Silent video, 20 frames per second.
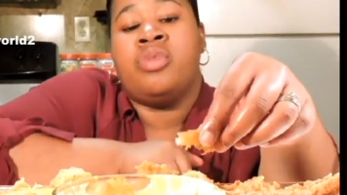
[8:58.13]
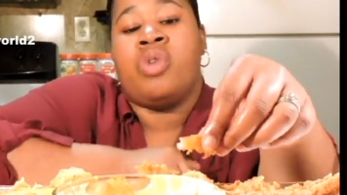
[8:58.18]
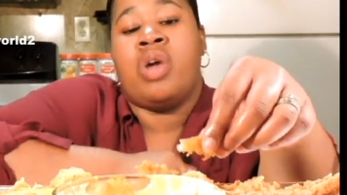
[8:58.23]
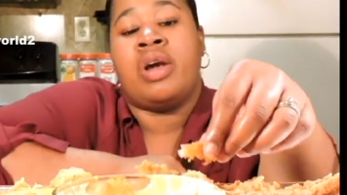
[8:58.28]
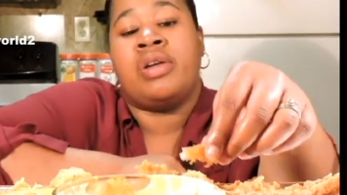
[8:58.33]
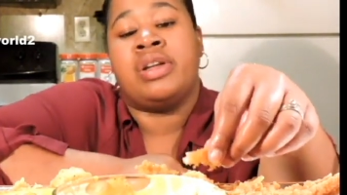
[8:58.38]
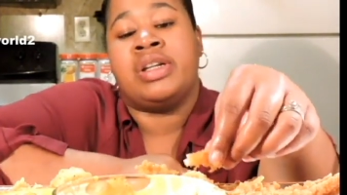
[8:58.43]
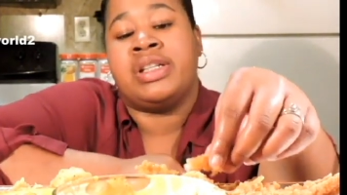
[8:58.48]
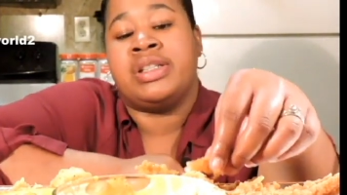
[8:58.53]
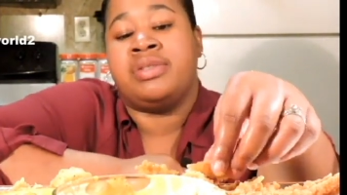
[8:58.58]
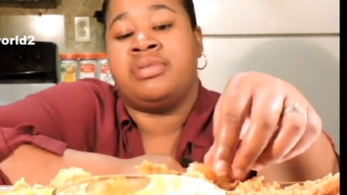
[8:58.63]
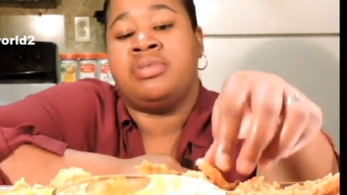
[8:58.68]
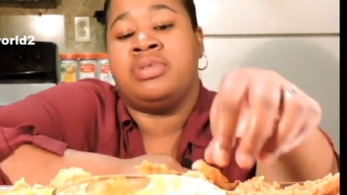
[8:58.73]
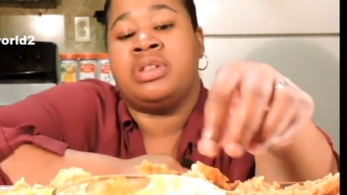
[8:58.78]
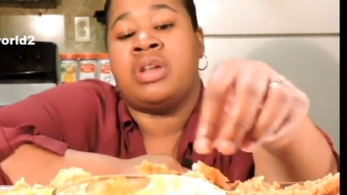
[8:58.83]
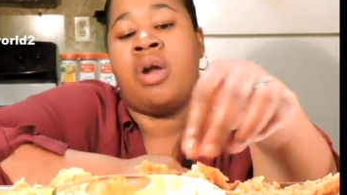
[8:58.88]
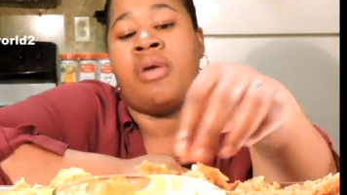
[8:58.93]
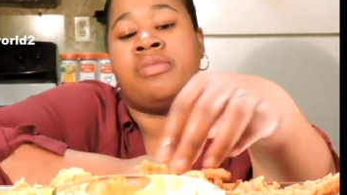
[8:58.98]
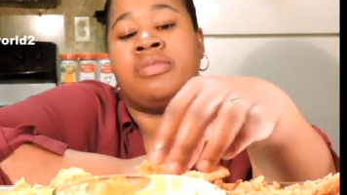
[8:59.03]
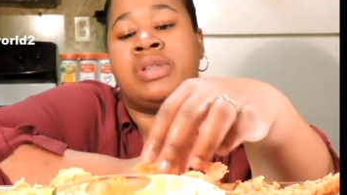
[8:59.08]
I was like, you
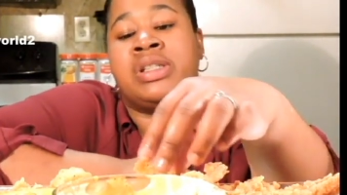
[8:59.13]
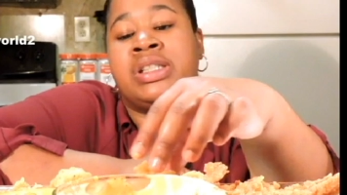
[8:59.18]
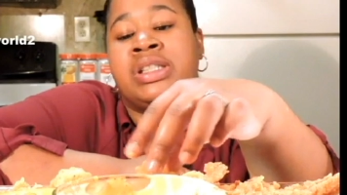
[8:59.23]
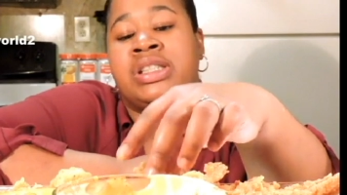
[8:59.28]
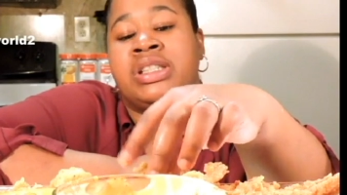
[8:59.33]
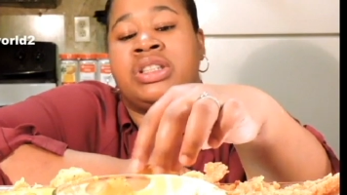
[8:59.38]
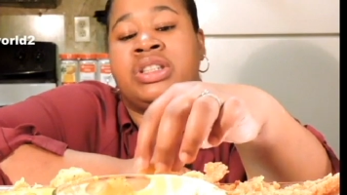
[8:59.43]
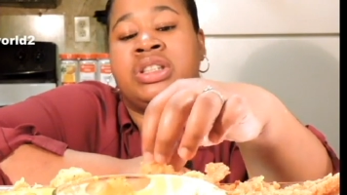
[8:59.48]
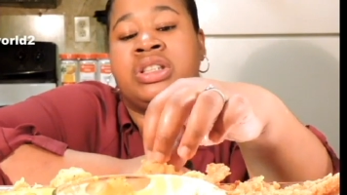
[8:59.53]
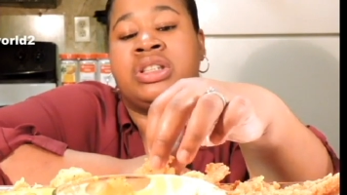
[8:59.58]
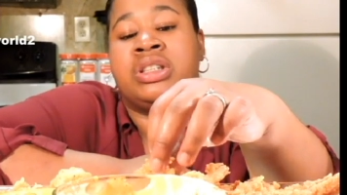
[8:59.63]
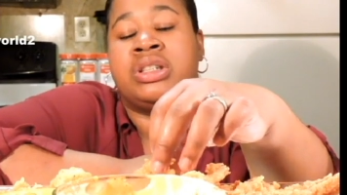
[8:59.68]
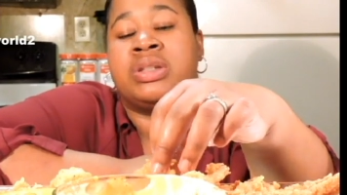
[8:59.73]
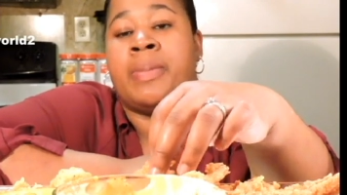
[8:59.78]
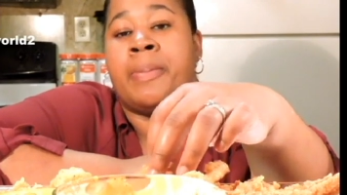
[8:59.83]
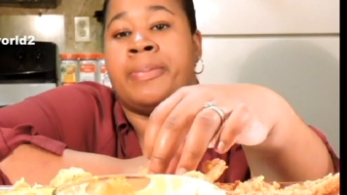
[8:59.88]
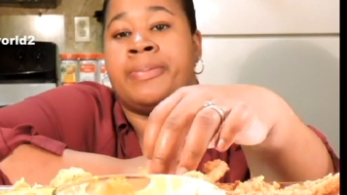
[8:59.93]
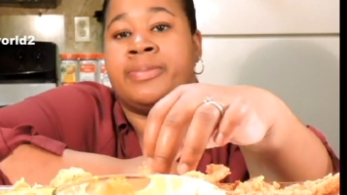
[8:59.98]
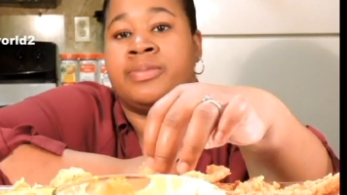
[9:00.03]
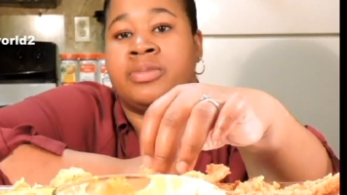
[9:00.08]
know, why not just
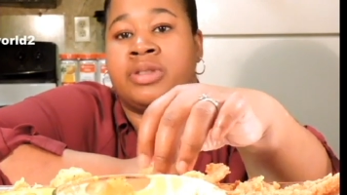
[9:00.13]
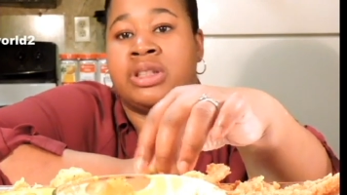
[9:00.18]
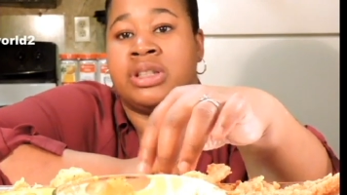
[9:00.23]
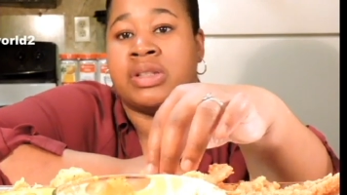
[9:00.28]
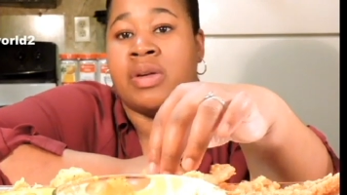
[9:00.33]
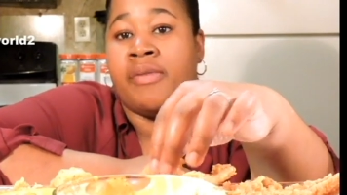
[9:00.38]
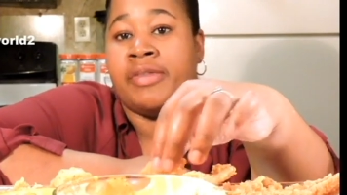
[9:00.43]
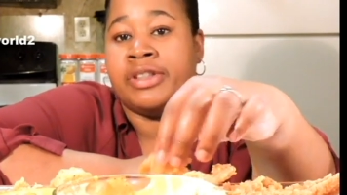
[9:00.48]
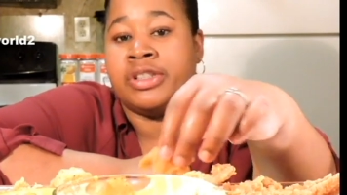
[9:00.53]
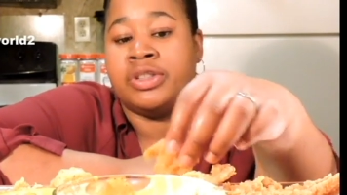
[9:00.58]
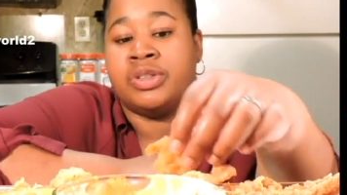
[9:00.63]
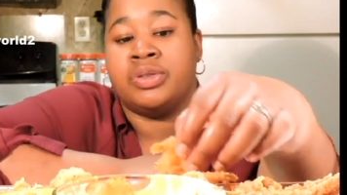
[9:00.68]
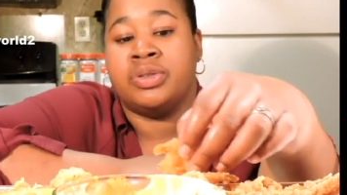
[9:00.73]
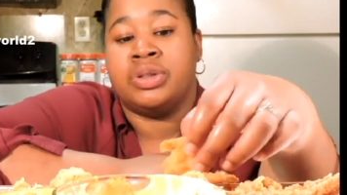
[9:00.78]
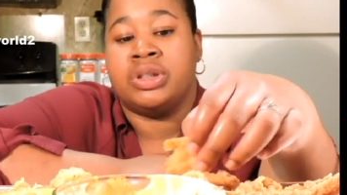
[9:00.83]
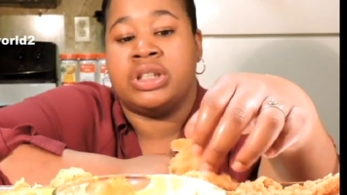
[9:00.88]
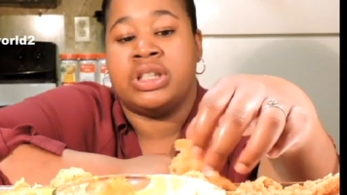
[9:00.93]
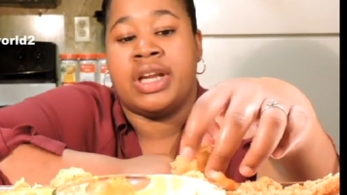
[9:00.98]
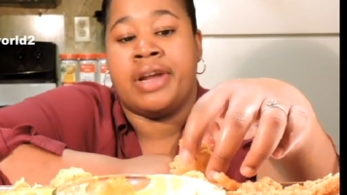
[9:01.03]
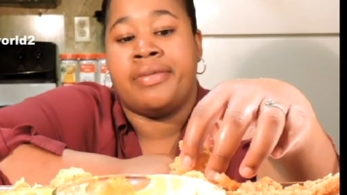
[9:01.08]
since I'm gonna do
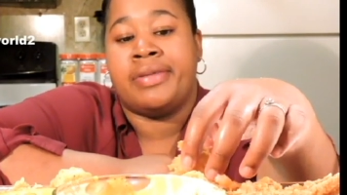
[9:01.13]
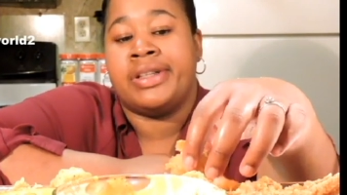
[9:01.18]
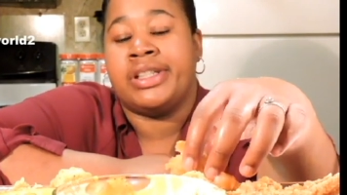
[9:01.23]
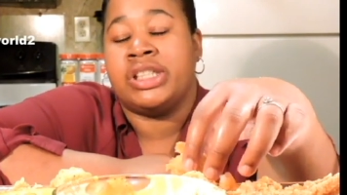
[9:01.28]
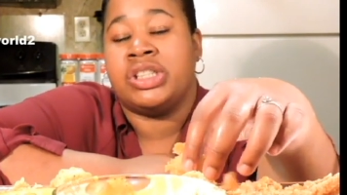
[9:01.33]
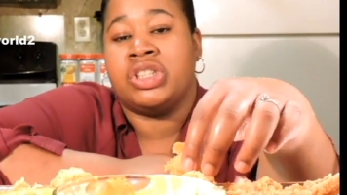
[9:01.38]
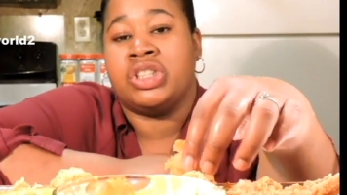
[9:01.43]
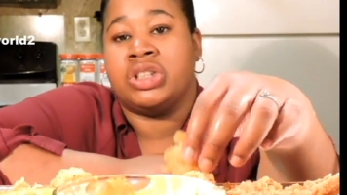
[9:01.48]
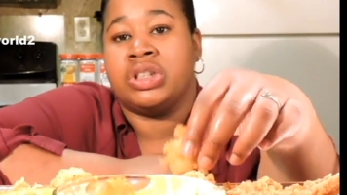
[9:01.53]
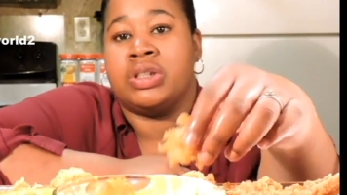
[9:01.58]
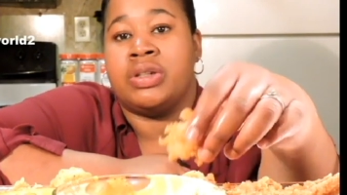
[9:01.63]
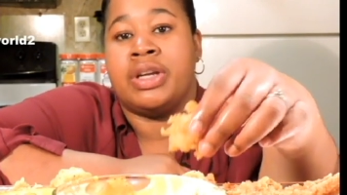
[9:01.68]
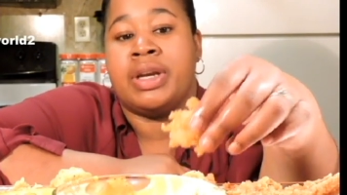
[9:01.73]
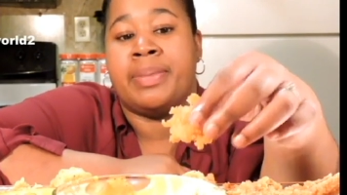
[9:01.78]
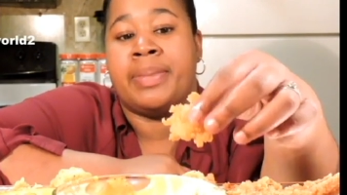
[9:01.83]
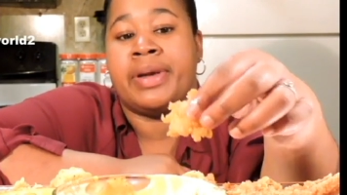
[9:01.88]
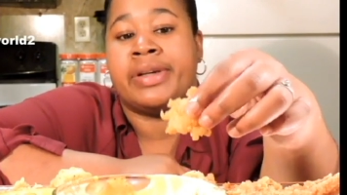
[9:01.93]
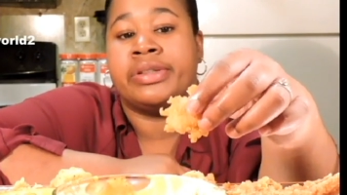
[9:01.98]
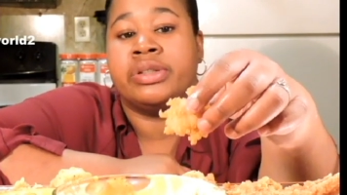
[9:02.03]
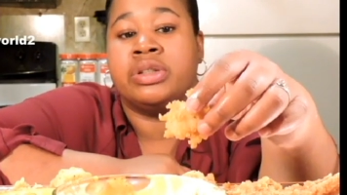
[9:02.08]
it today, why not just go ahead
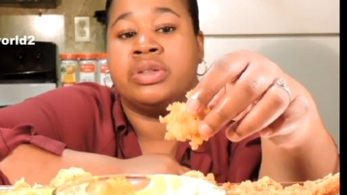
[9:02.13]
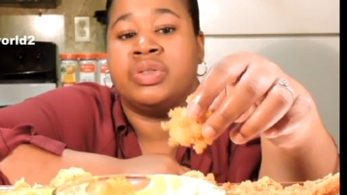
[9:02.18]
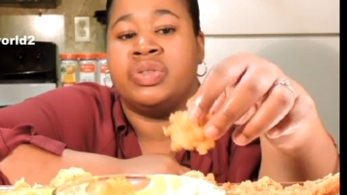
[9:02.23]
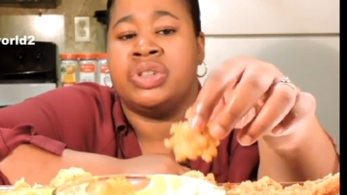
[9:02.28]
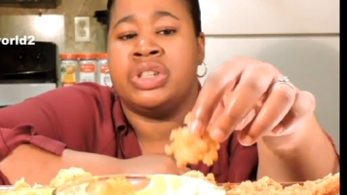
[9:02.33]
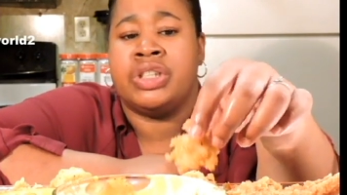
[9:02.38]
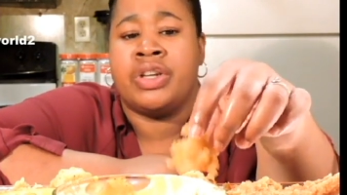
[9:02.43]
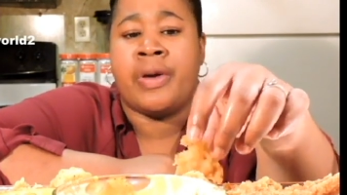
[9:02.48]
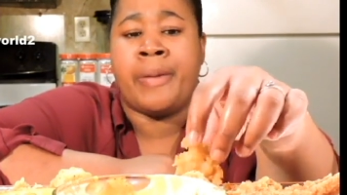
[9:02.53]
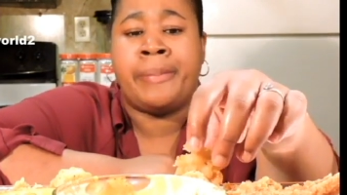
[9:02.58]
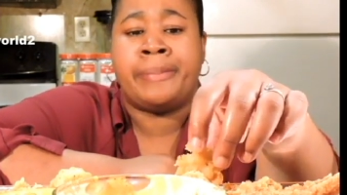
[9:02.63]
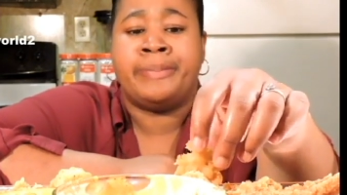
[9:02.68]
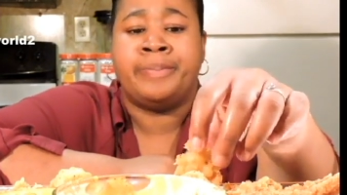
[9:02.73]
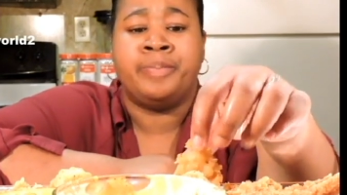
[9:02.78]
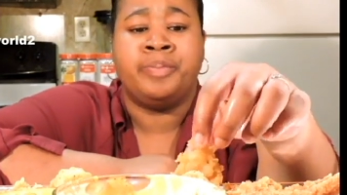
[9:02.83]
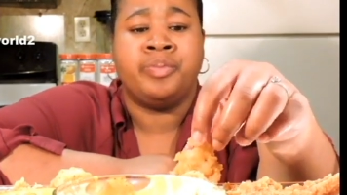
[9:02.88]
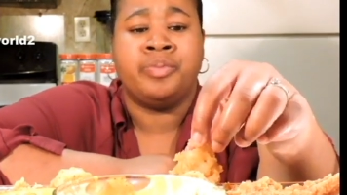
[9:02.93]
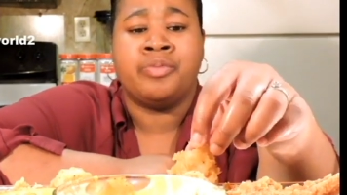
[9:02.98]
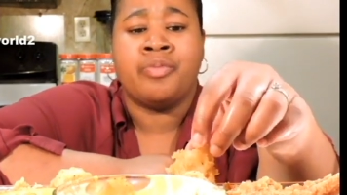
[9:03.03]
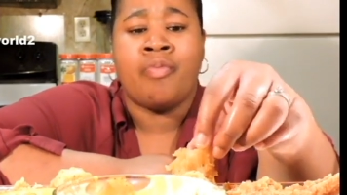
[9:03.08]
and make a little video?
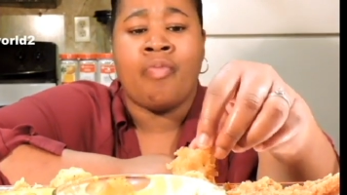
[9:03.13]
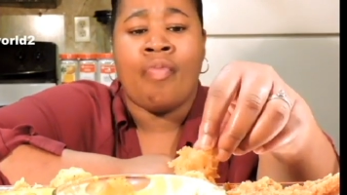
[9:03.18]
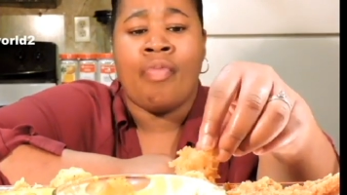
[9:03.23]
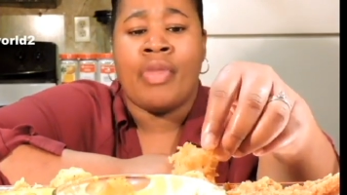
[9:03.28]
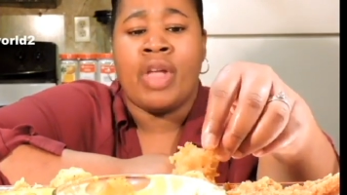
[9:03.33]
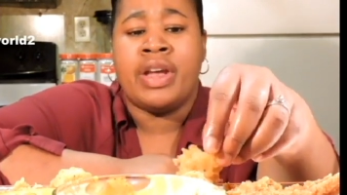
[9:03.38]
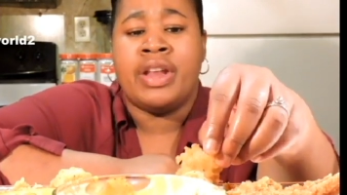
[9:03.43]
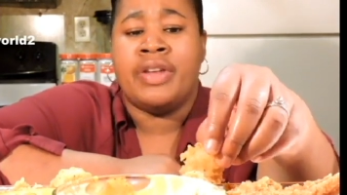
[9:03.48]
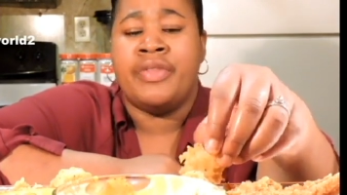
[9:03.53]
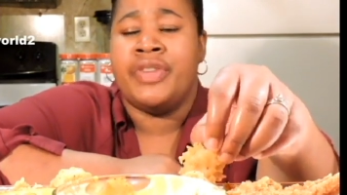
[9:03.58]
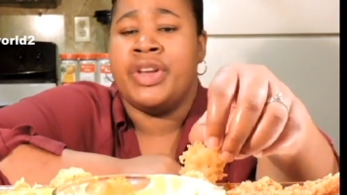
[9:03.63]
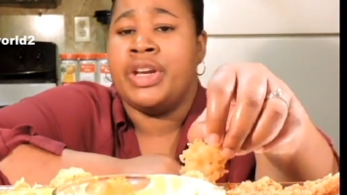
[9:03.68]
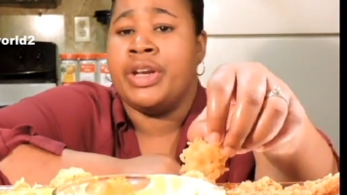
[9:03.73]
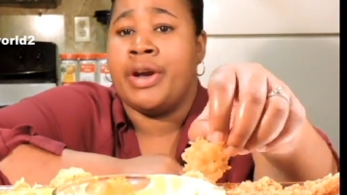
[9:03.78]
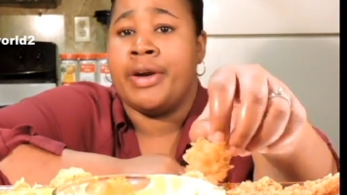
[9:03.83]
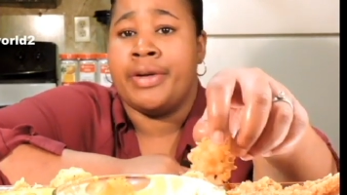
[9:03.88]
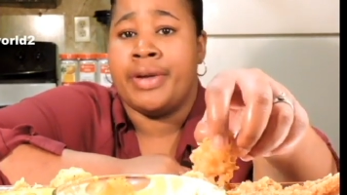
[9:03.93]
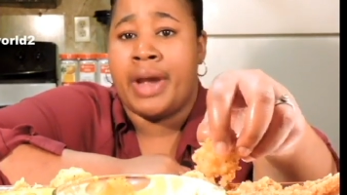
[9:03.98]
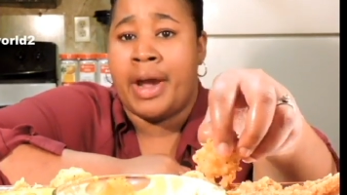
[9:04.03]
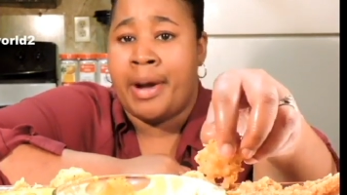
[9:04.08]
The
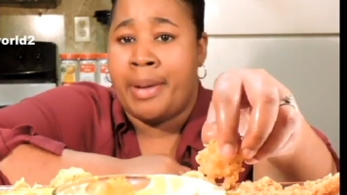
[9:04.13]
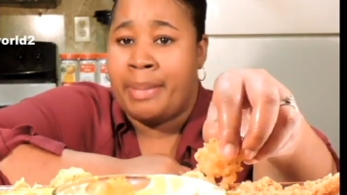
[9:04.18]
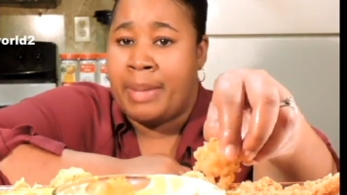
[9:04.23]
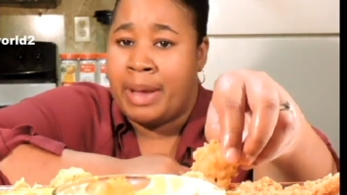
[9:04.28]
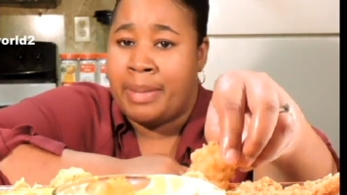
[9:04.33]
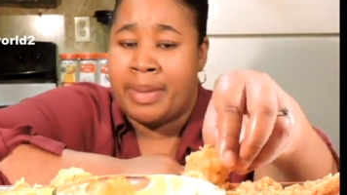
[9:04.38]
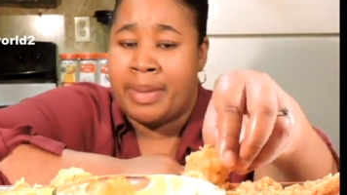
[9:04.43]
video, y'all, may